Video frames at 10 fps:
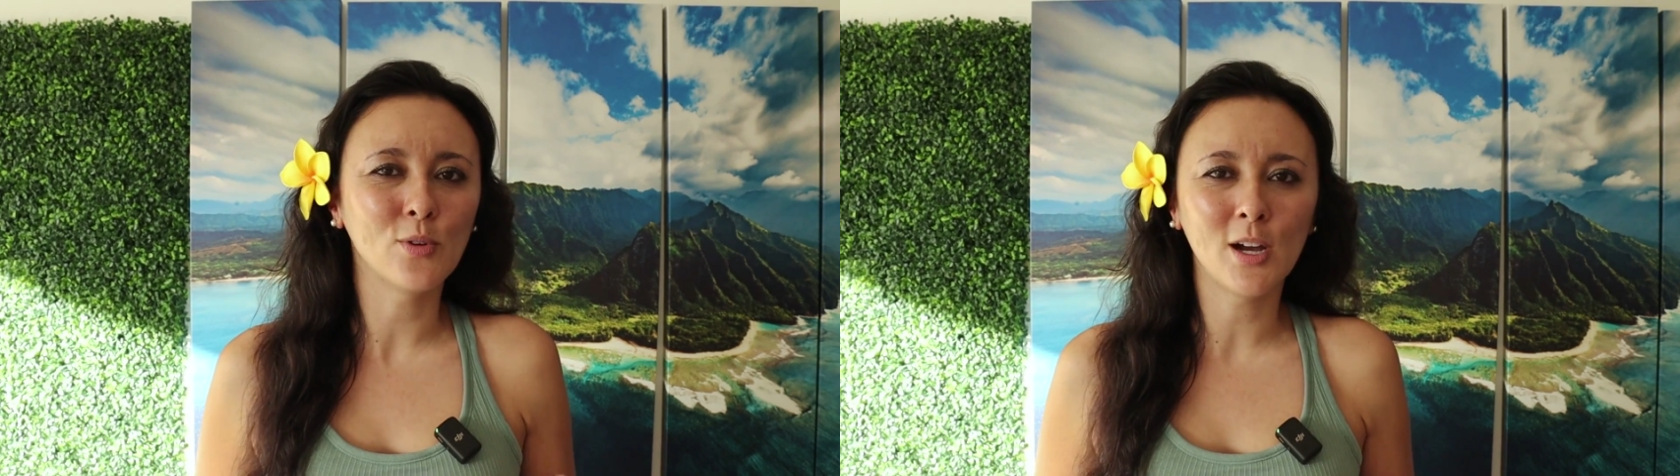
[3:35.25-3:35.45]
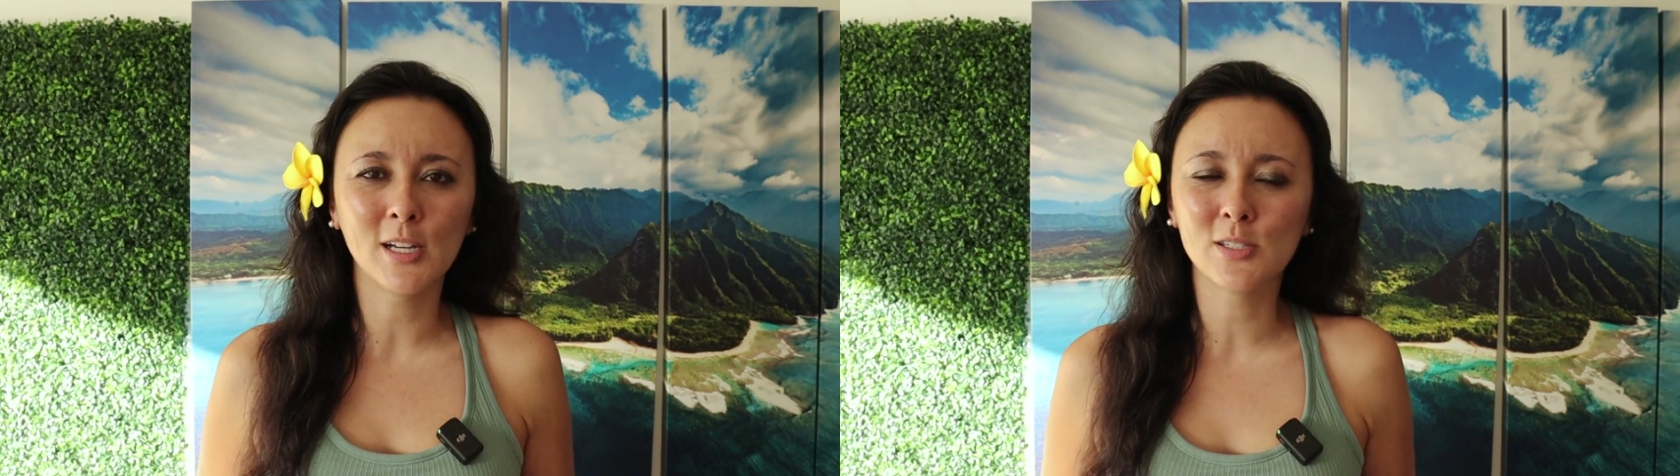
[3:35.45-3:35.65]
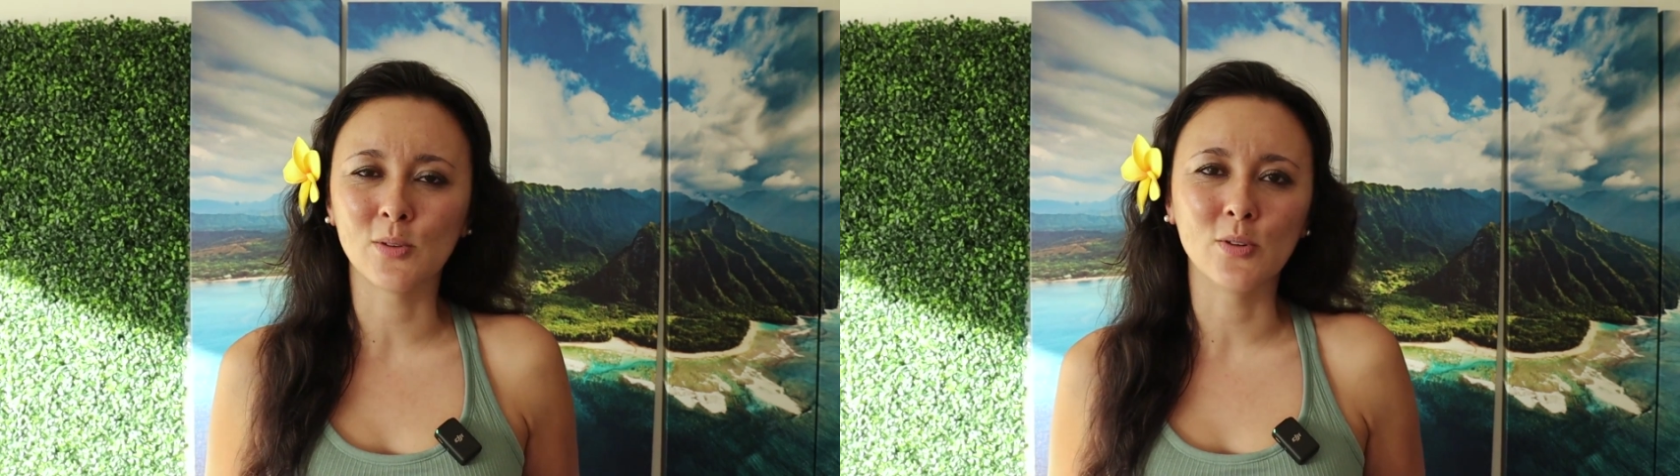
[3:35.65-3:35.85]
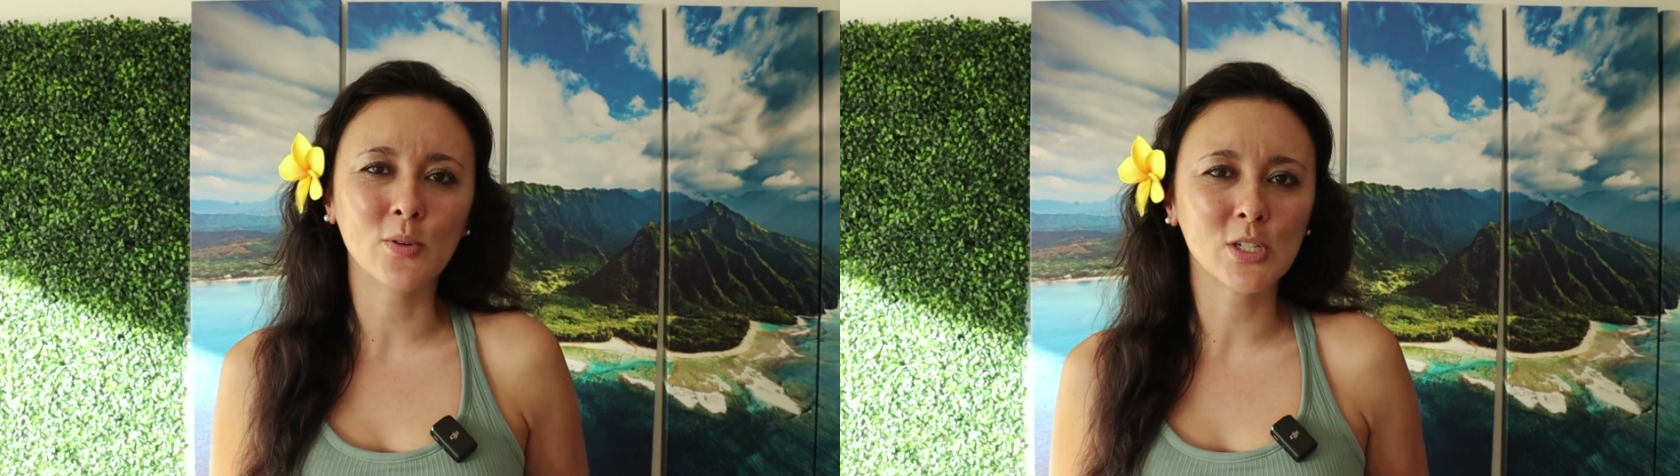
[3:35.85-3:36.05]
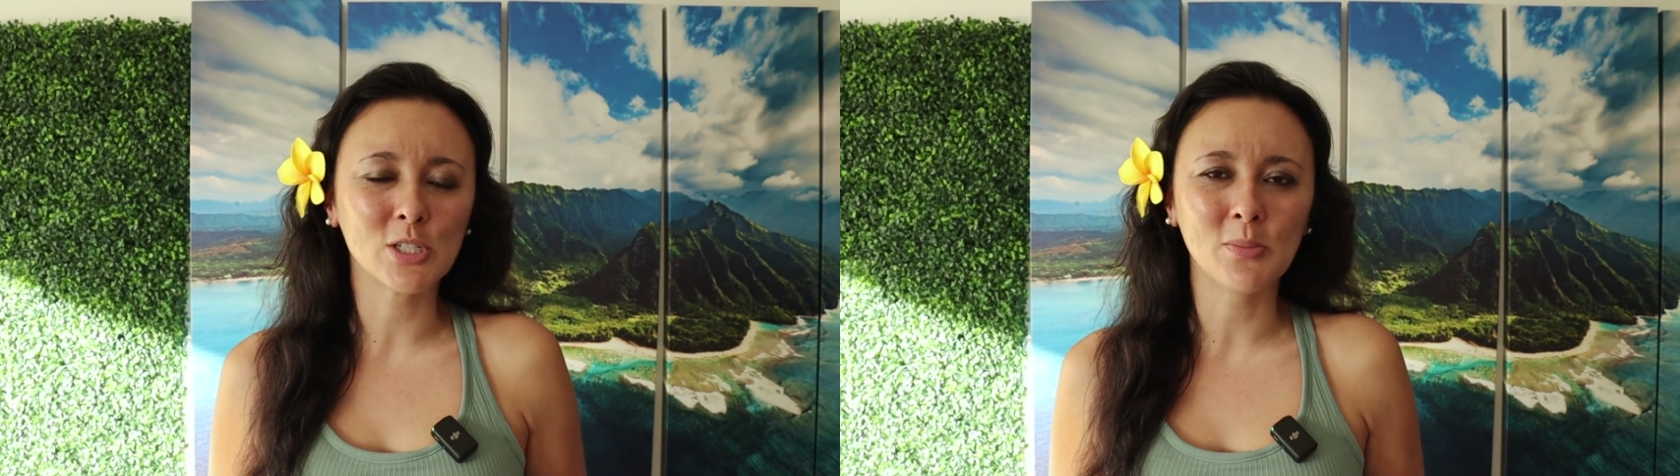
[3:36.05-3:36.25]
Ross or
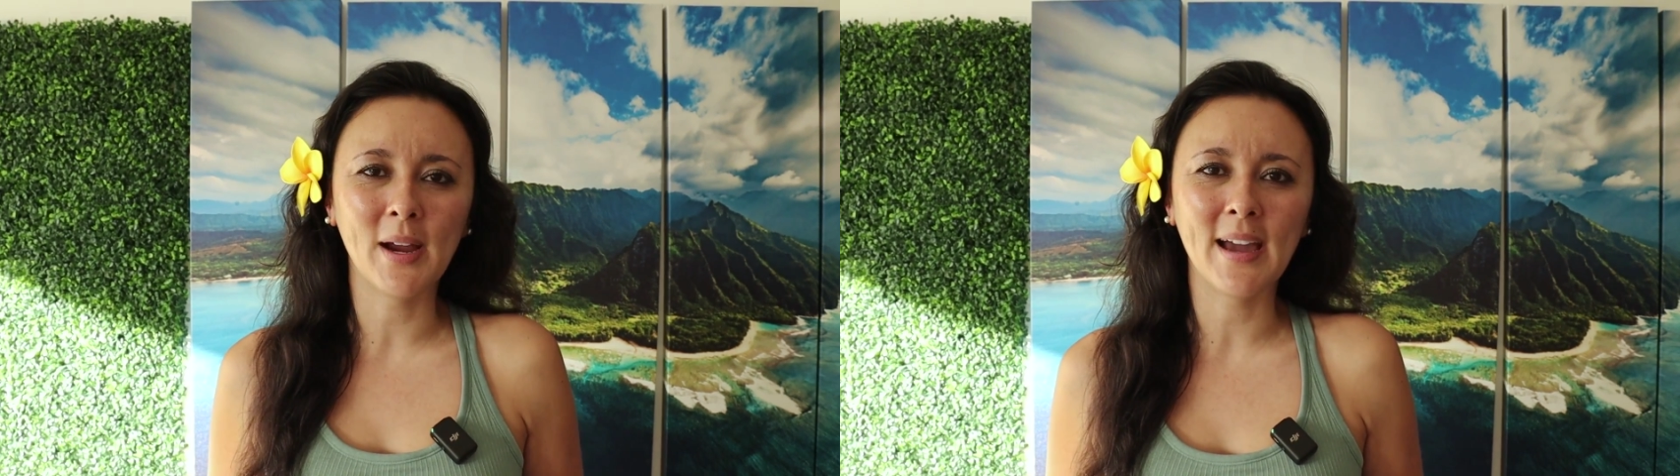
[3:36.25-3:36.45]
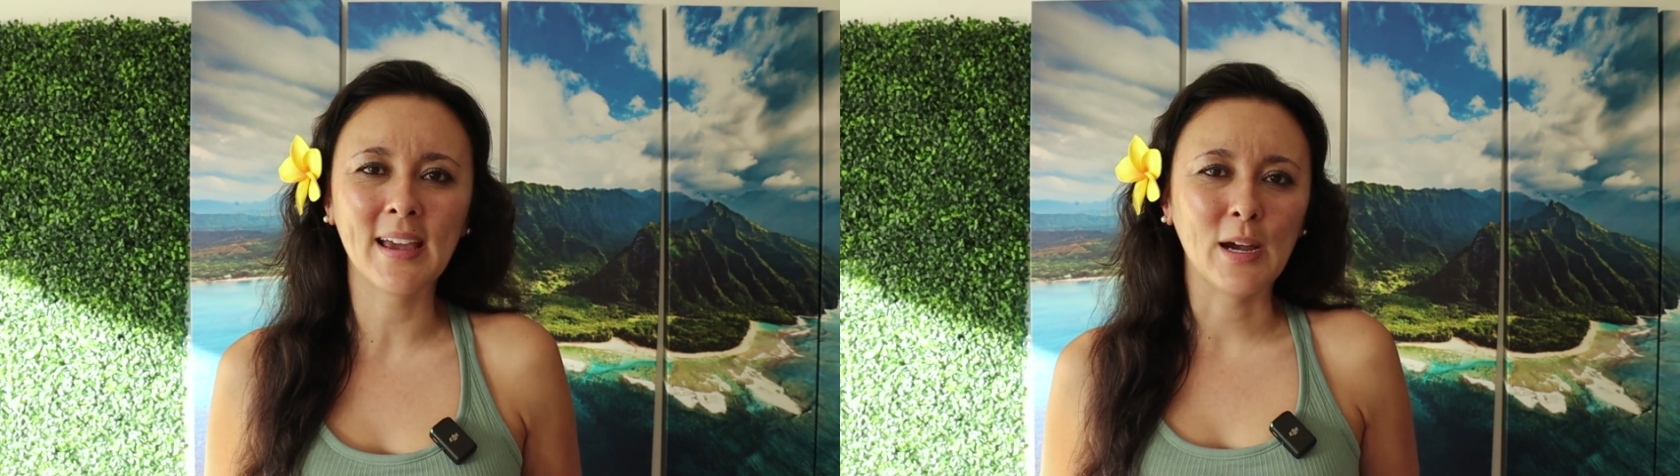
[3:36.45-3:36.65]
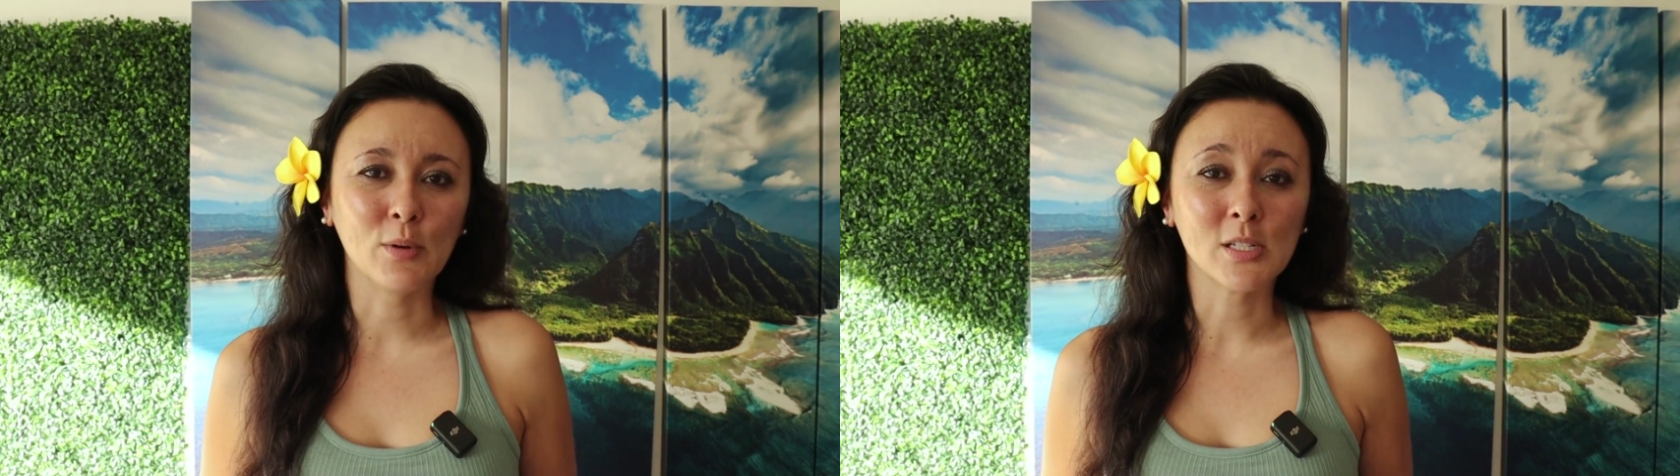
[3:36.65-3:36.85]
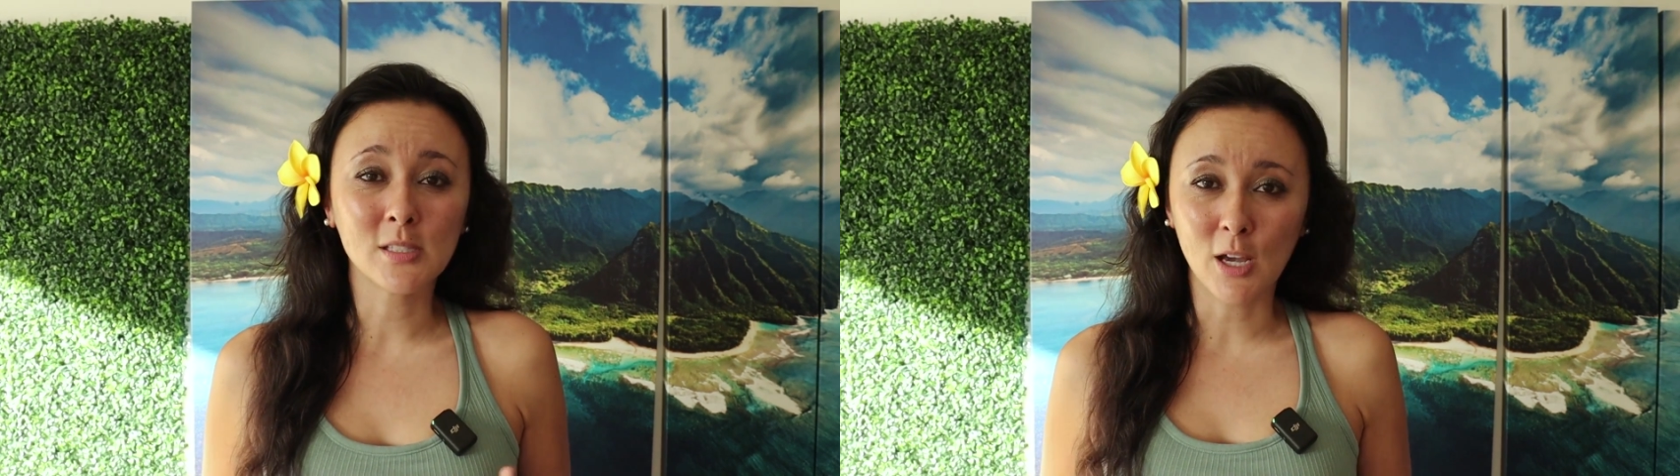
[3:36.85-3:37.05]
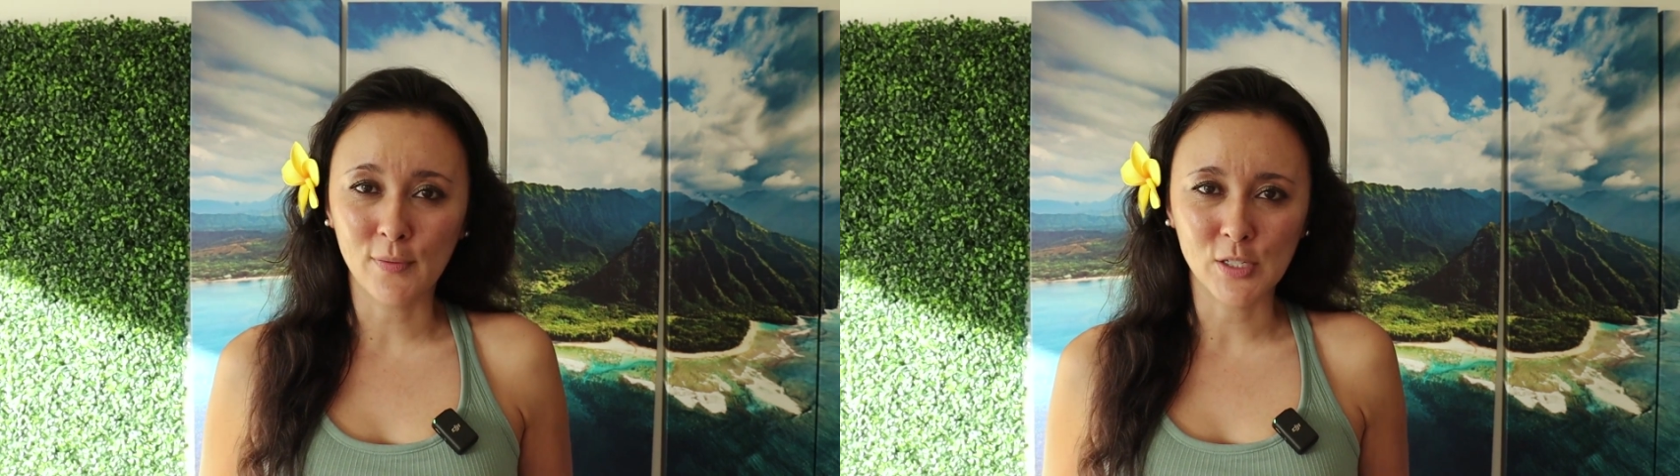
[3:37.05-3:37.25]
Nordstrom Rack that were
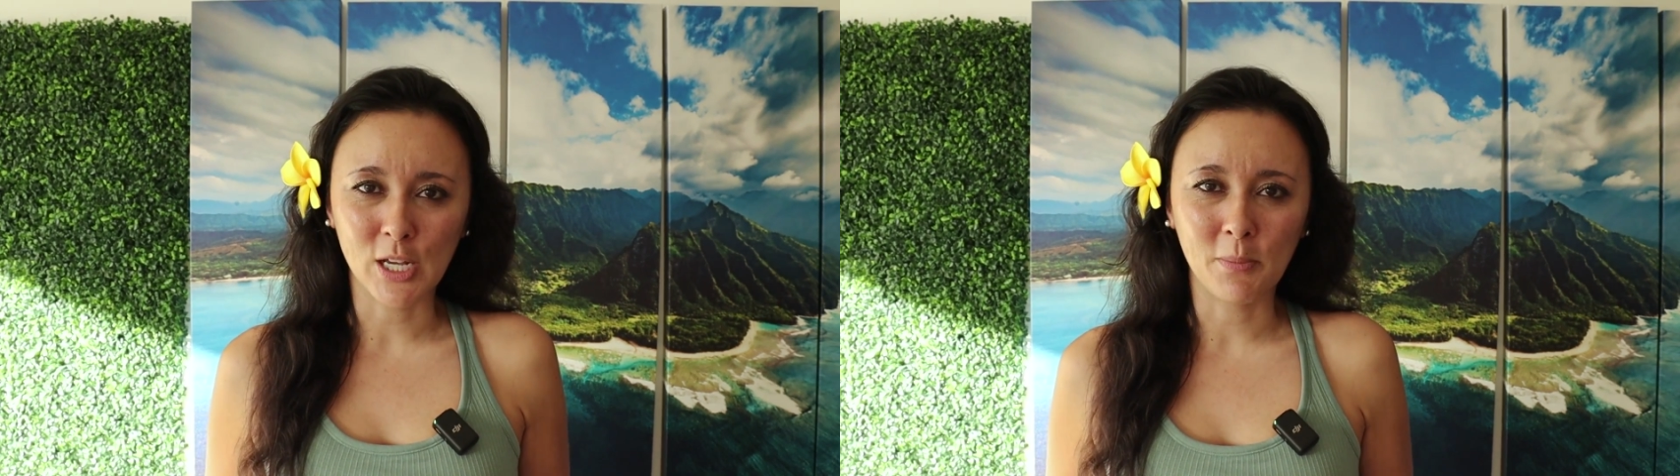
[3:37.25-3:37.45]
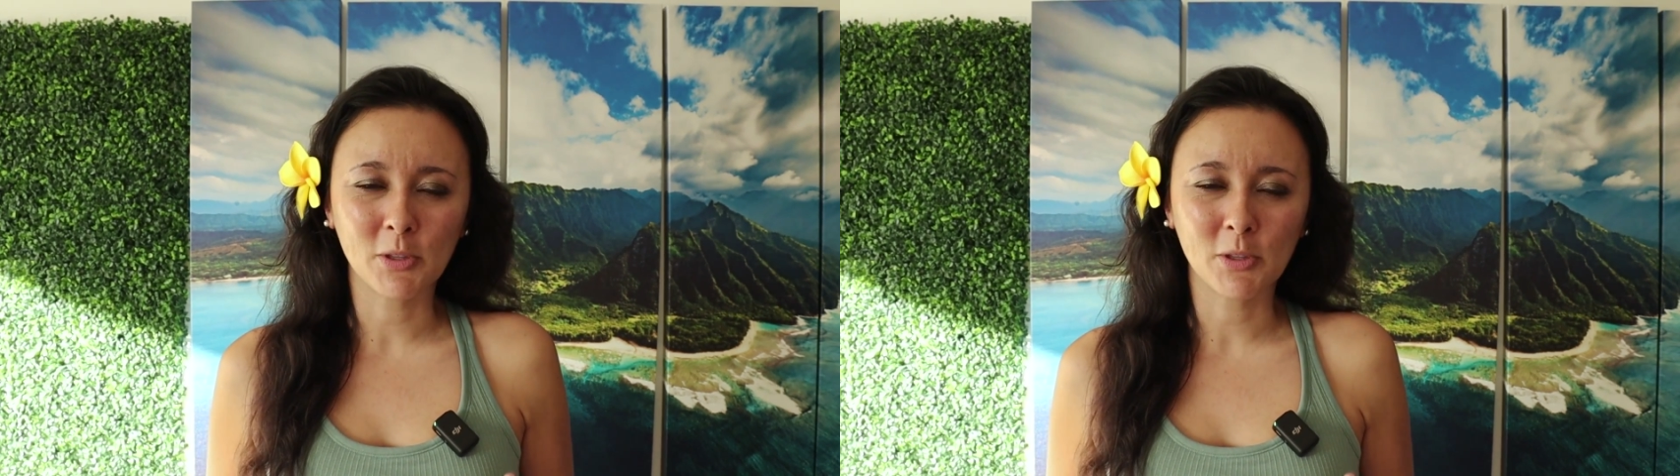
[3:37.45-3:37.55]
soft shell,